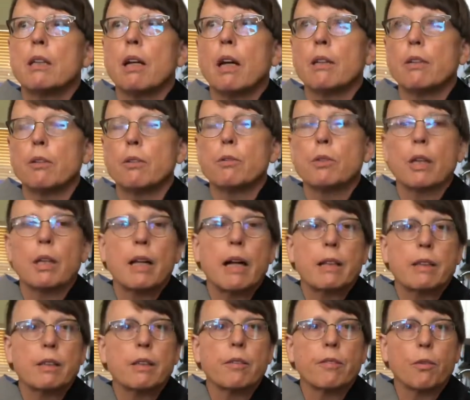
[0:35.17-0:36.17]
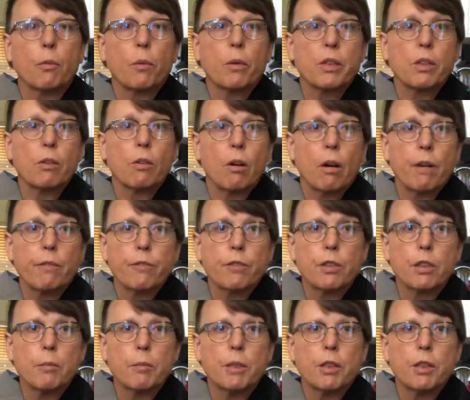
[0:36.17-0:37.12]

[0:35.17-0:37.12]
There's a lot of stuff that wasn't offered to me,